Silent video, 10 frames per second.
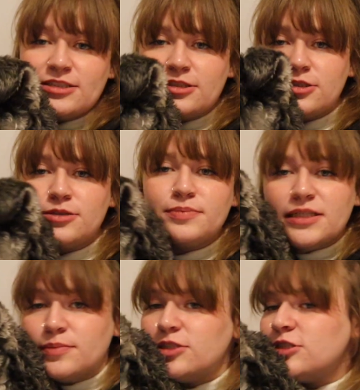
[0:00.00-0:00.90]
little
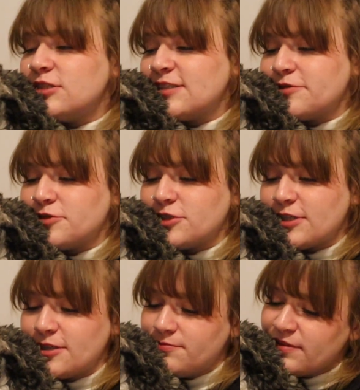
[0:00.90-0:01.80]
baby
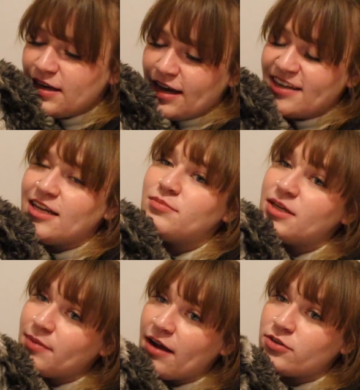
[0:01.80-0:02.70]
schnauzer. I named
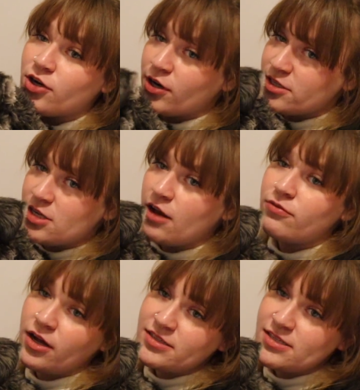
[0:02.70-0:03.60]
him after Christoph
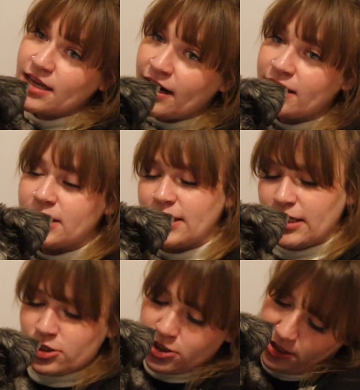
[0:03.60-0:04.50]
Waltz's character
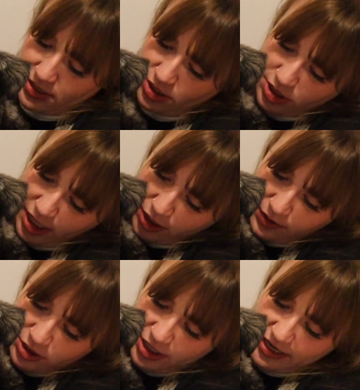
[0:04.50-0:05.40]
King Schultz in Django
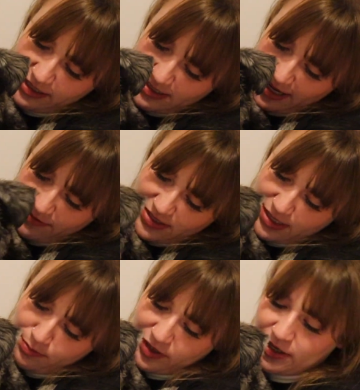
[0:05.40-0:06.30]
Unchained because they have the
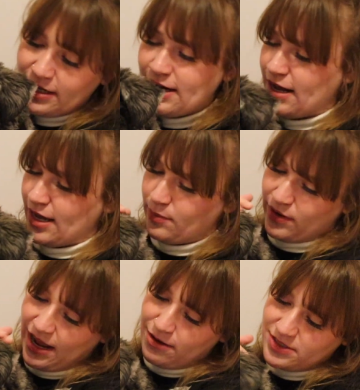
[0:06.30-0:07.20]
same beard and
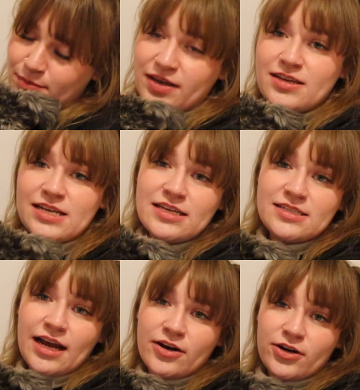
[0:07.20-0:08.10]
eyebrows, and because I
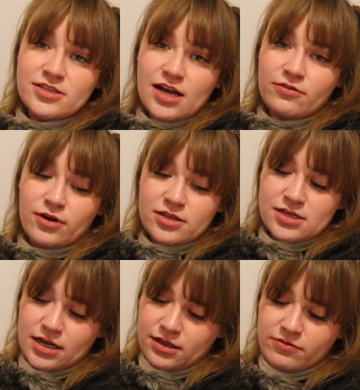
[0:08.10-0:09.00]
stan Christoph Waltz
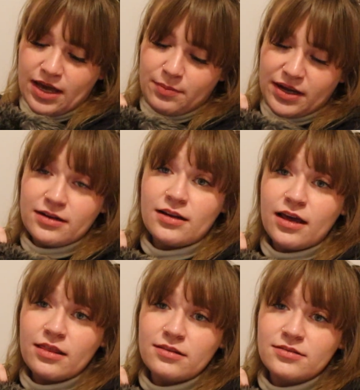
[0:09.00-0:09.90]
and I love that man to
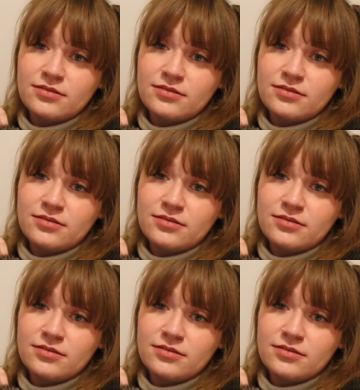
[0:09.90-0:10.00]
death.